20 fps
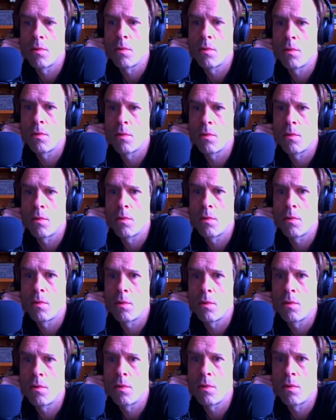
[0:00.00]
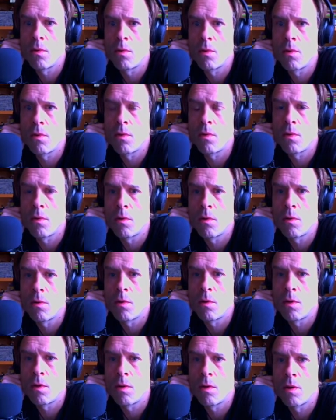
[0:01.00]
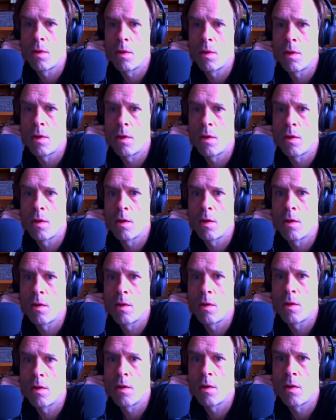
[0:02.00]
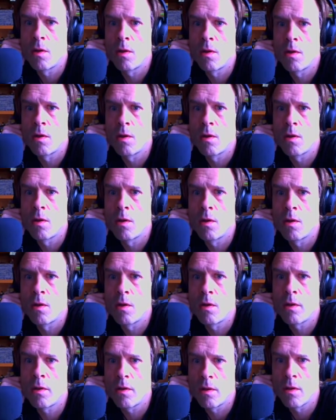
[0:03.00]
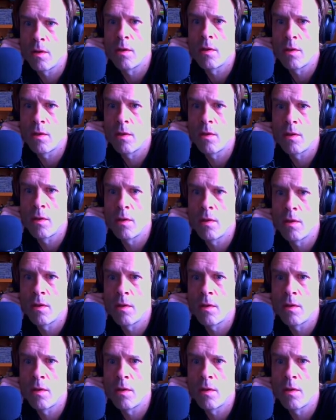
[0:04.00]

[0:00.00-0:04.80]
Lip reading: No words are spoken by the person on screen.